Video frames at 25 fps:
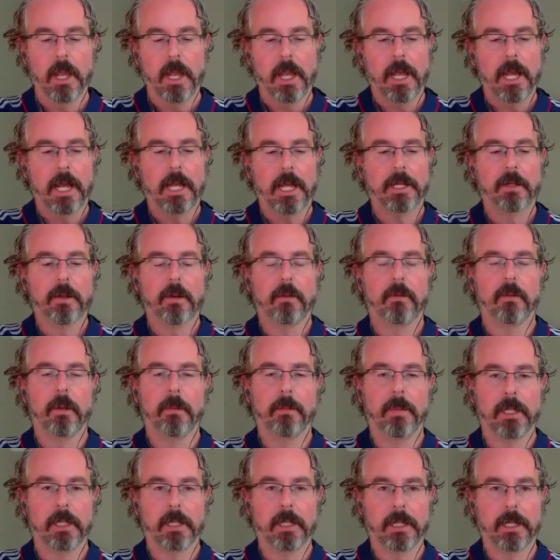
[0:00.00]
a
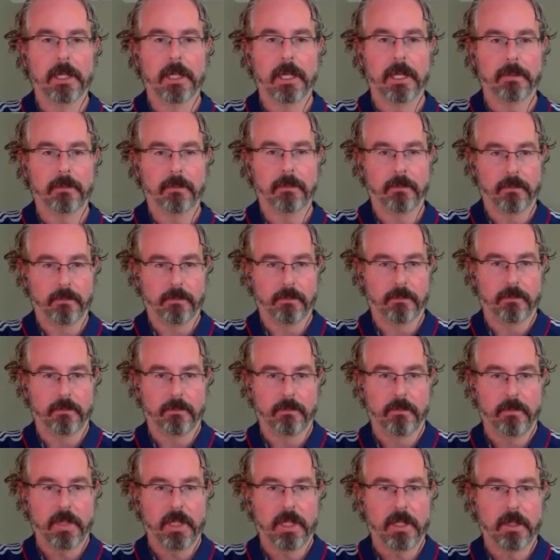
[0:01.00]
building at
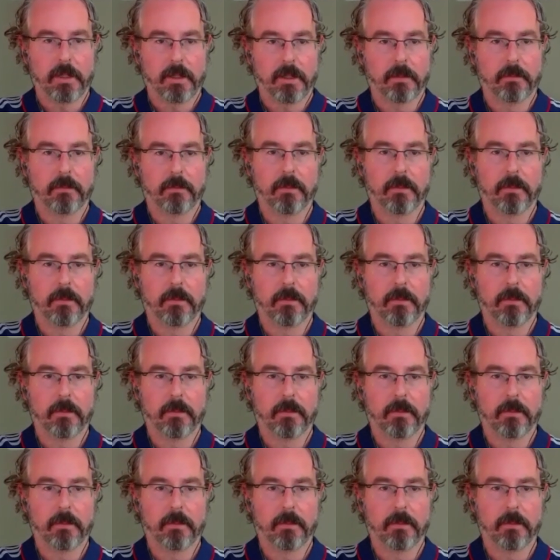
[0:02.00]
peak,